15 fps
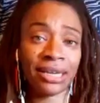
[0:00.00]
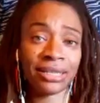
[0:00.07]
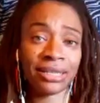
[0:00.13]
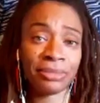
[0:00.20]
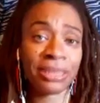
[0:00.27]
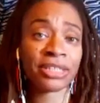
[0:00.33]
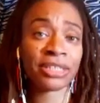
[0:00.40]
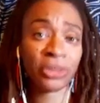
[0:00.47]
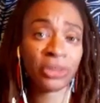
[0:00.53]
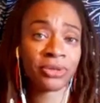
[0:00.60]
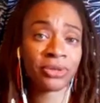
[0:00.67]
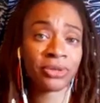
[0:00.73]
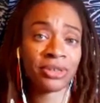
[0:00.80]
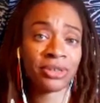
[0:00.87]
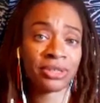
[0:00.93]
is my
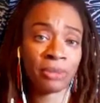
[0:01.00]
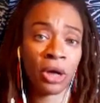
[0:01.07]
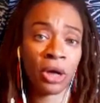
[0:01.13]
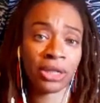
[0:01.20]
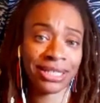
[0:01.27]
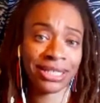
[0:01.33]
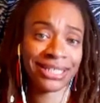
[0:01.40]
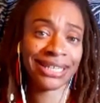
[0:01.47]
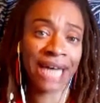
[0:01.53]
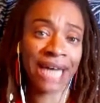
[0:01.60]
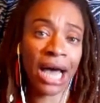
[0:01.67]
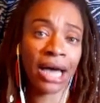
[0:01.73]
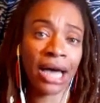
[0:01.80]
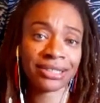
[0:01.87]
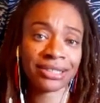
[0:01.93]
circle's so small it's a
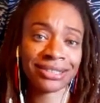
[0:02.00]
dot.